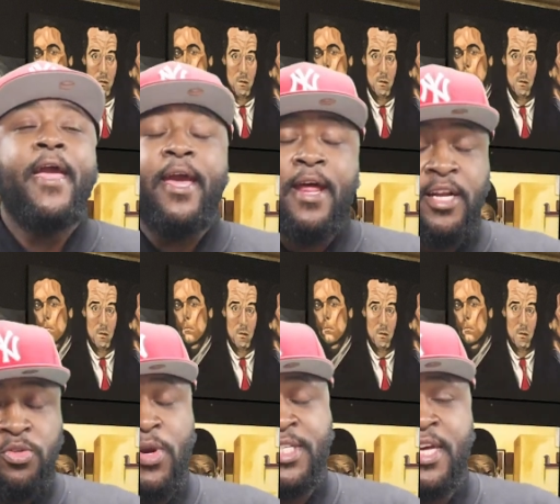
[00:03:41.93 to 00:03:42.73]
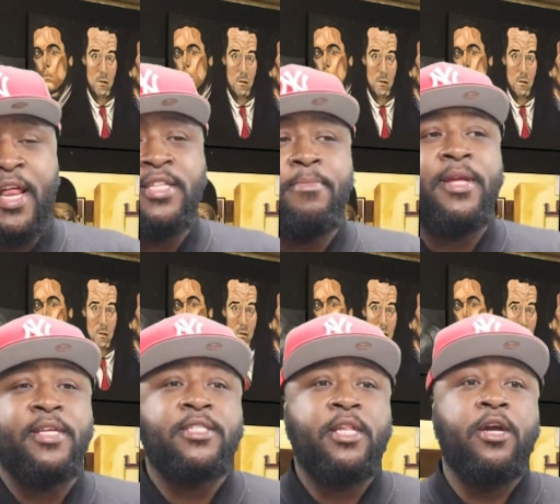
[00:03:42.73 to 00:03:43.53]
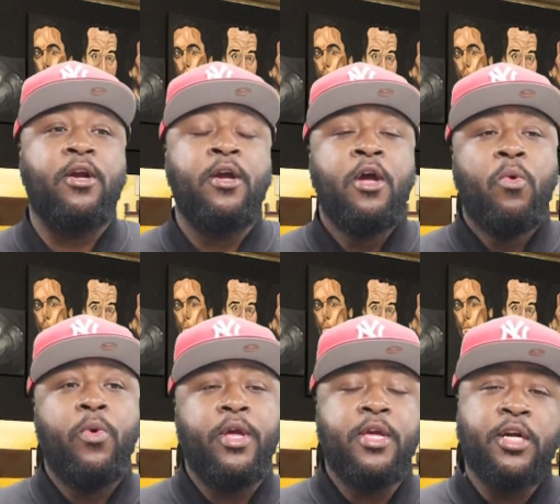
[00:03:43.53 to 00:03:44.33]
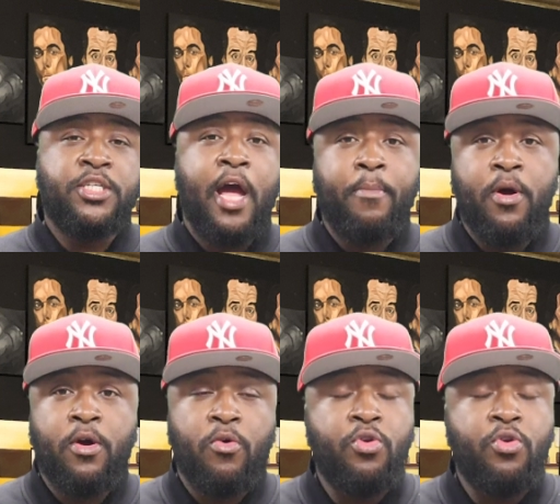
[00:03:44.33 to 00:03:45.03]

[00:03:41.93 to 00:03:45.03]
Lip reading: And I just want to say that to make this clear with Young Chop uncle.